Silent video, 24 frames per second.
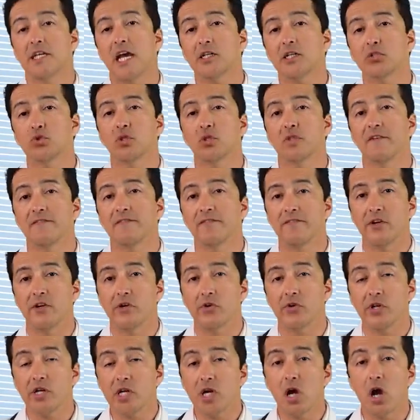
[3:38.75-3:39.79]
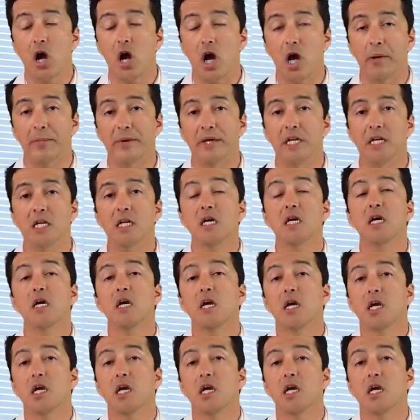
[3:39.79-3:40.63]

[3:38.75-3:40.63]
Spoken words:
actually very common